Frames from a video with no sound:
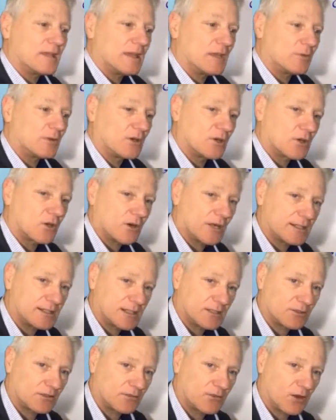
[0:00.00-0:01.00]
and we've got to
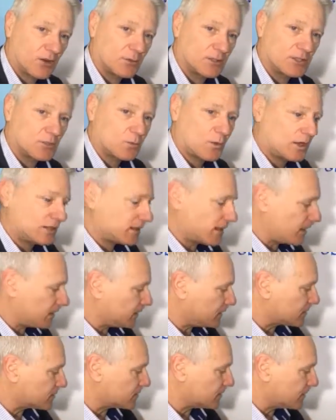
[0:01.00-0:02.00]
identify which one that
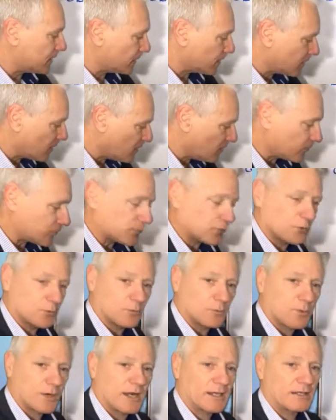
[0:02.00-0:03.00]
is and then go through
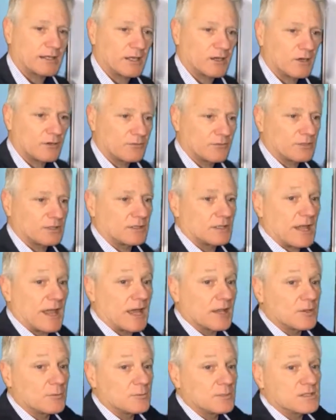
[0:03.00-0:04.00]
and break that off and
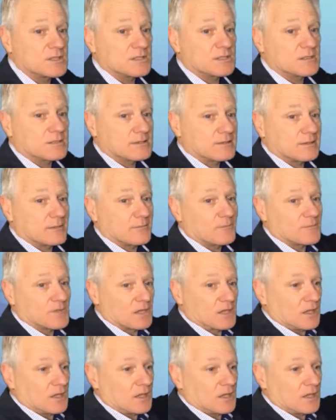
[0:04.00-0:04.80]
allow the business to,